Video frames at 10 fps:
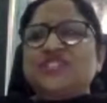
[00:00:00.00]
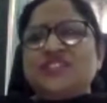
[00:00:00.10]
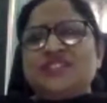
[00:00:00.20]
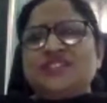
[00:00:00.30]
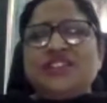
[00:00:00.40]

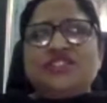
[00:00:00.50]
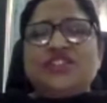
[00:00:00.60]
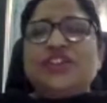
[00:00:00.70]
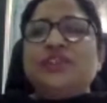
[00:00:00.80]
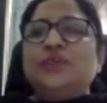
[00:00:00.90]
such as
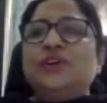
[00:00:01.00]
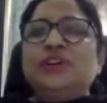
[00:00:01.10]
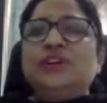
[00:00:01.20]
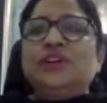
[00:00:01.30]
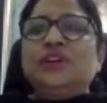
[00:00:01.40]
literary
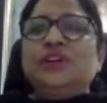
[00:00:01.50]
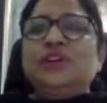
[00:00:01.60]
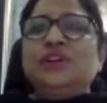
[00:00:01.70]
work.